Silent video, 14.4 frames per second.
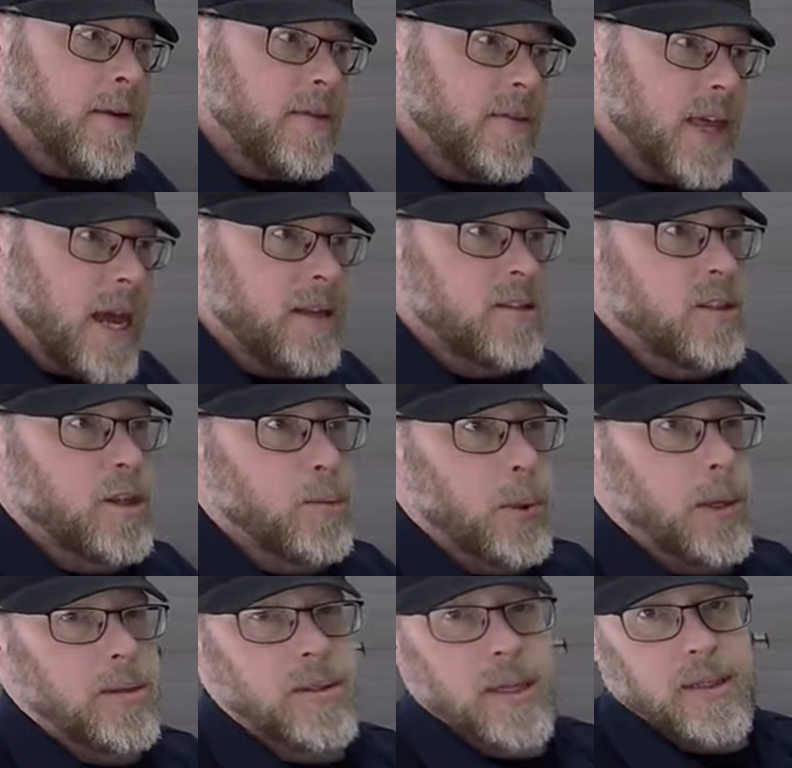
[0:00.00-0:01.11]
That's the
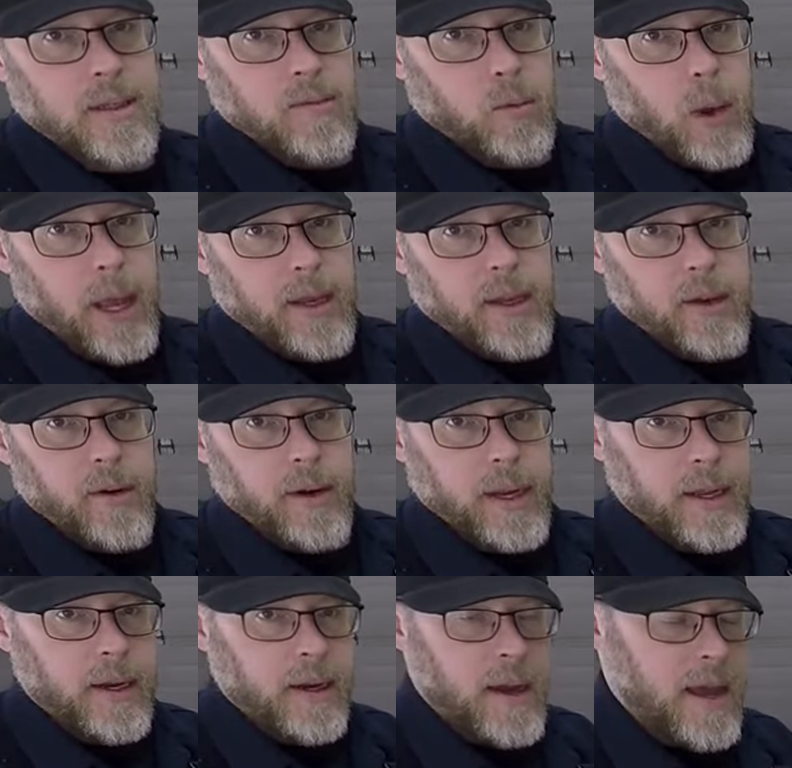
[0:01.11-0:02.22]
process of wet curing
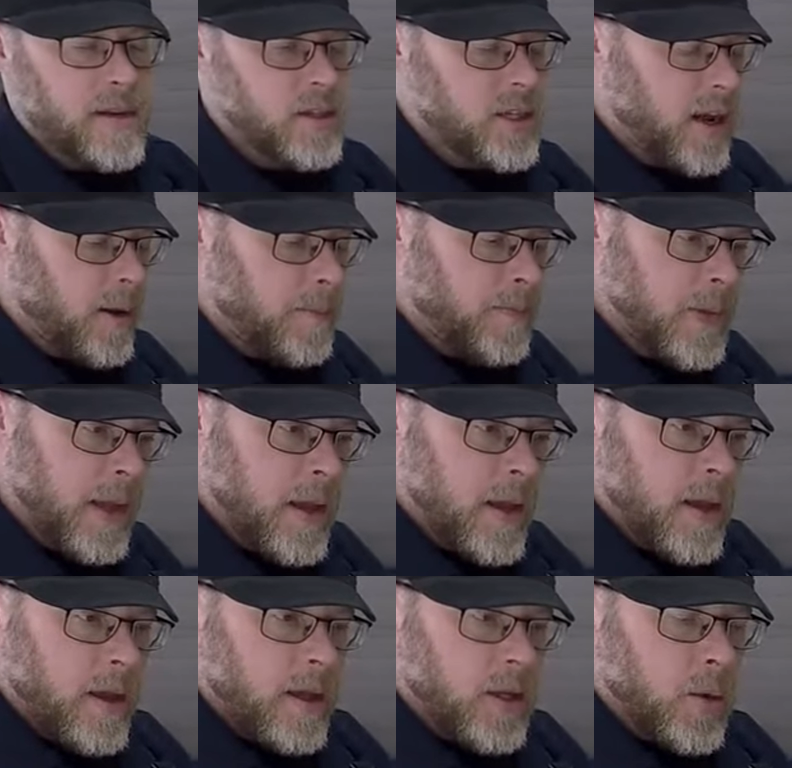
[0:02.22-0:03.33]
in a nutshell.
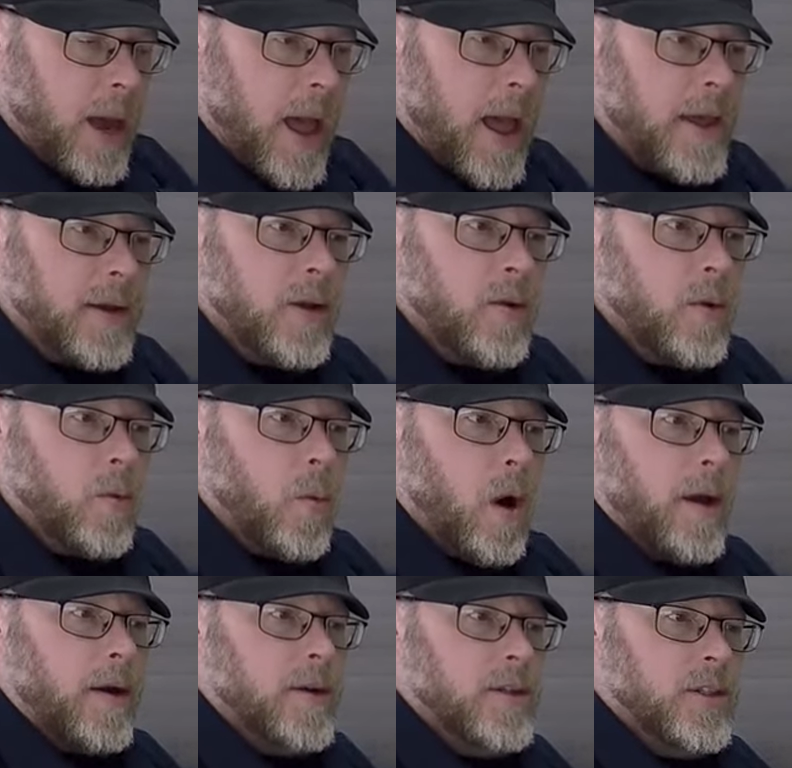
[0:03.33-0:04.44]
You add
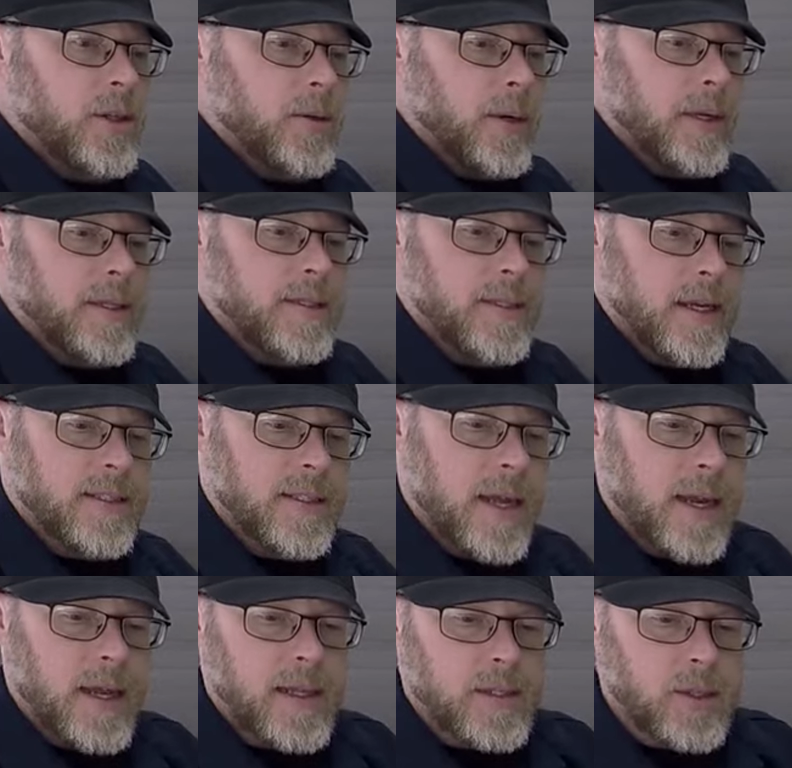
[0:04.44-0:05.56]
water to it such
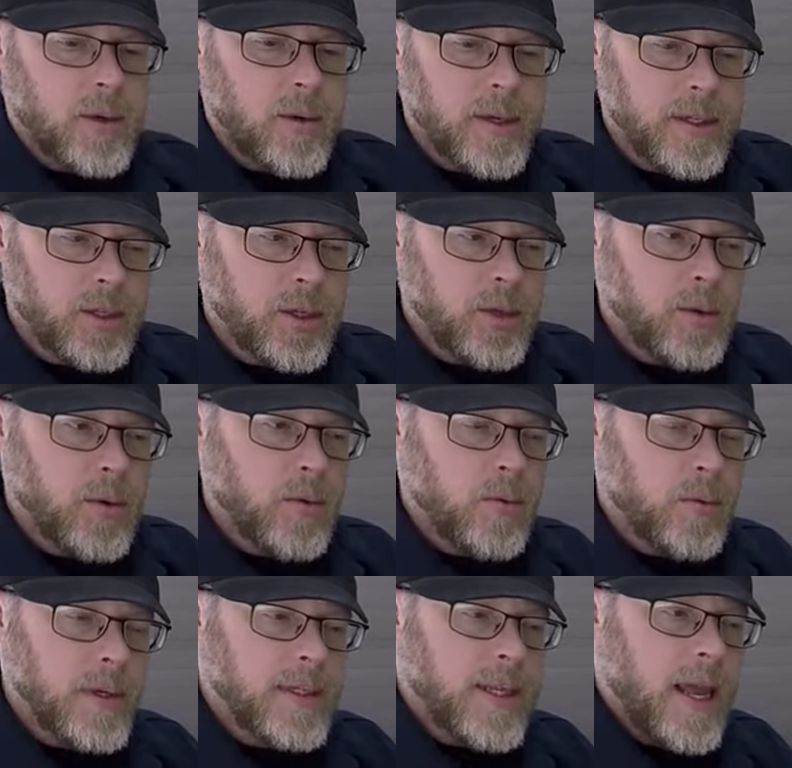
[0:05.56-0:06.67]
that it's going to
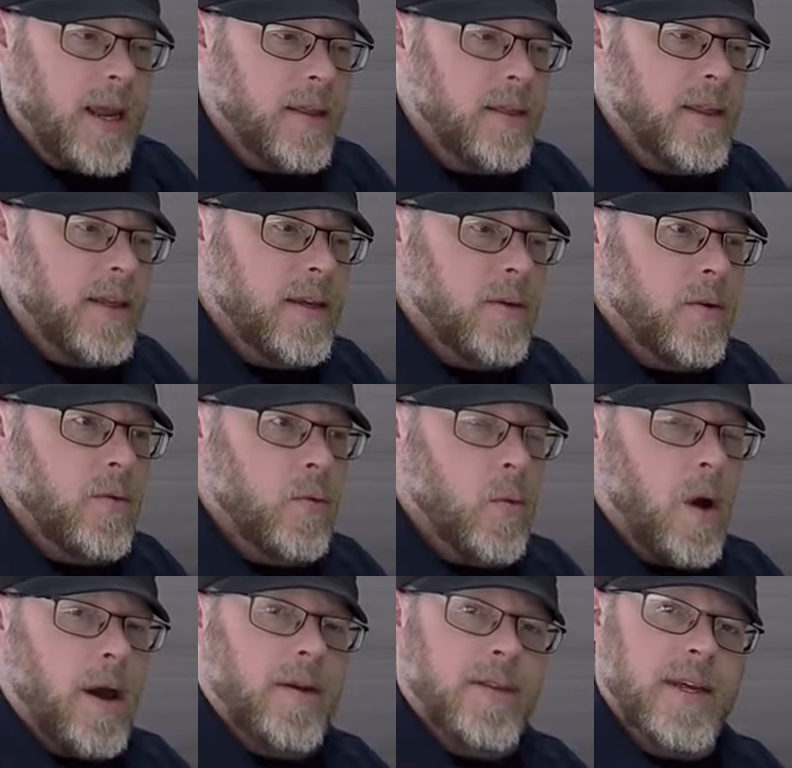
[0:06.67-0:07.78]
retain the
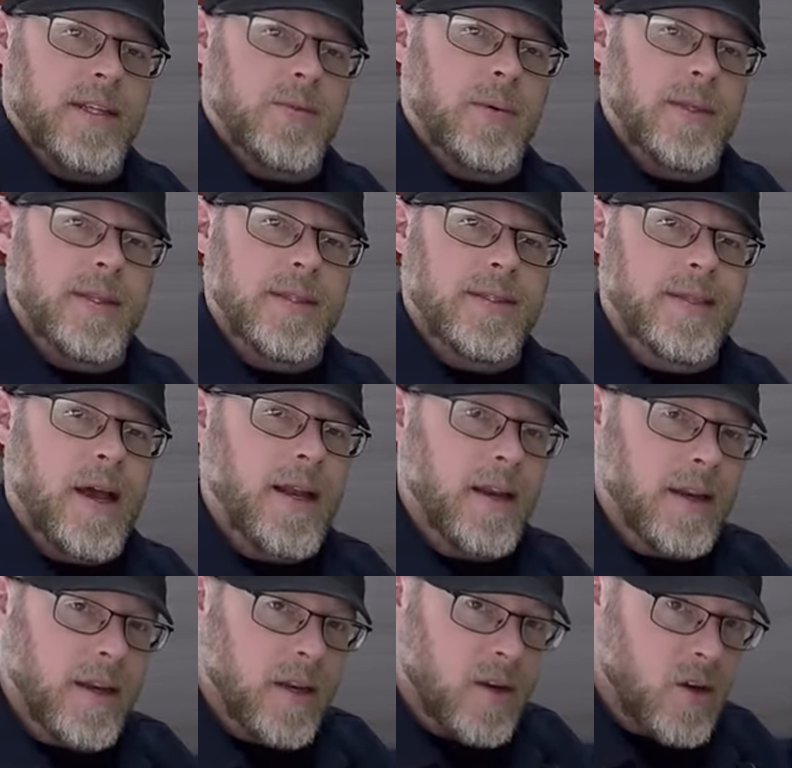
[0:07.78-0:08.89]
water that's within inside
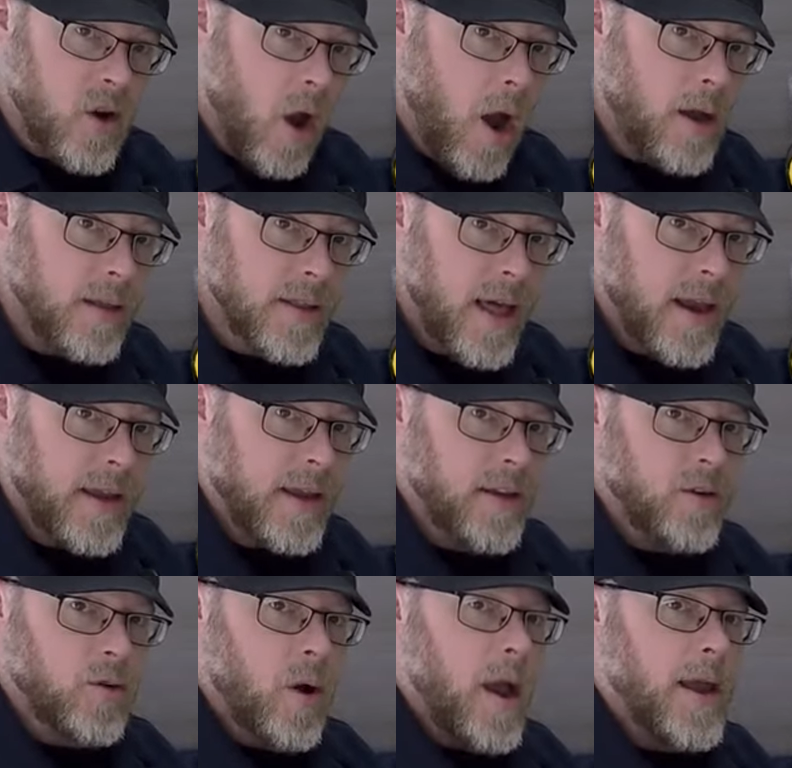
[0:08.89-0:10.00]
it, not letting
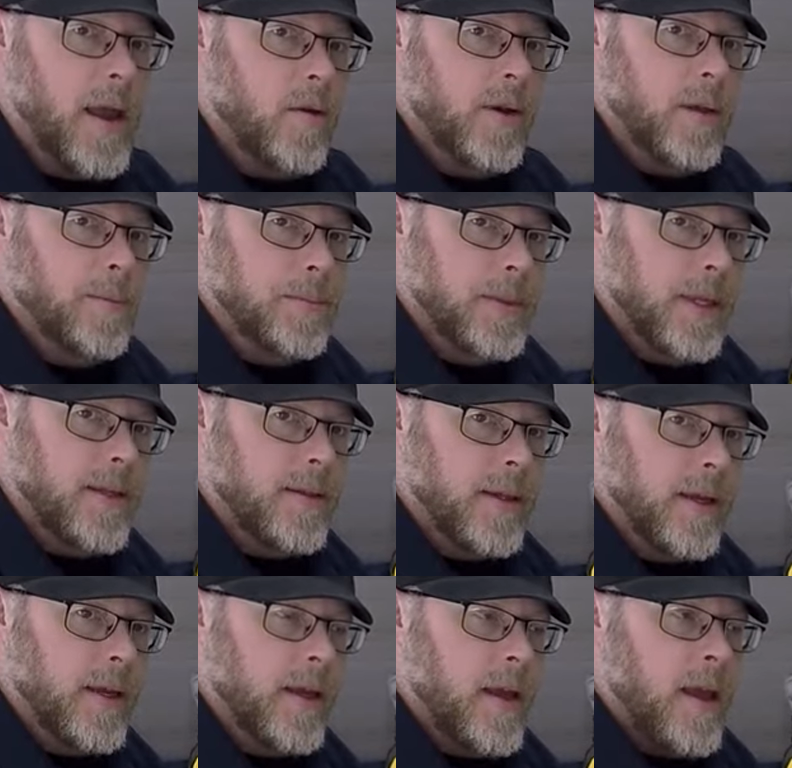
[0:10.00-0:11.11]
it dry out
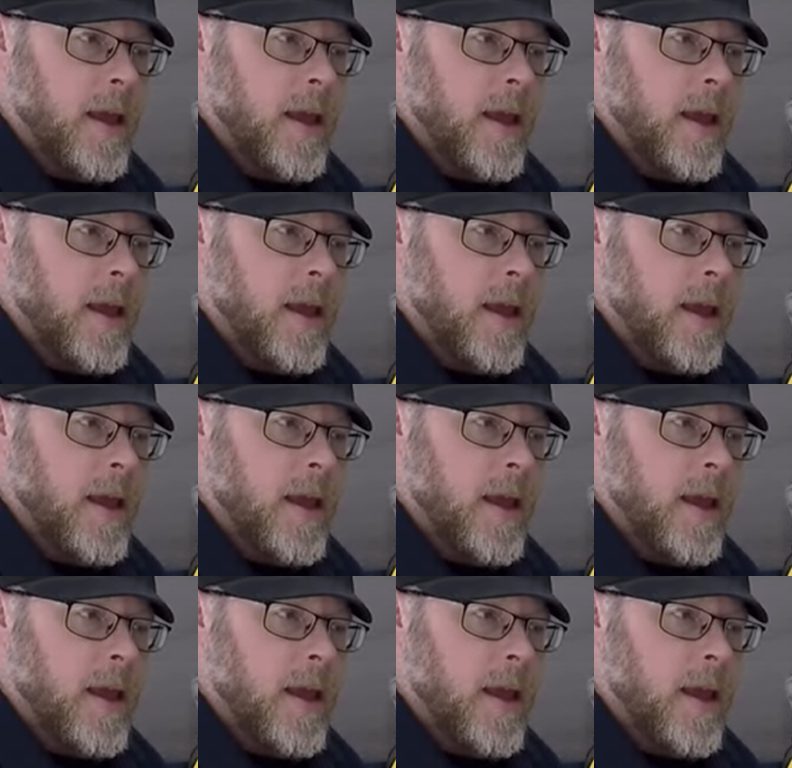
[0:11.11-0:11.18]
completely.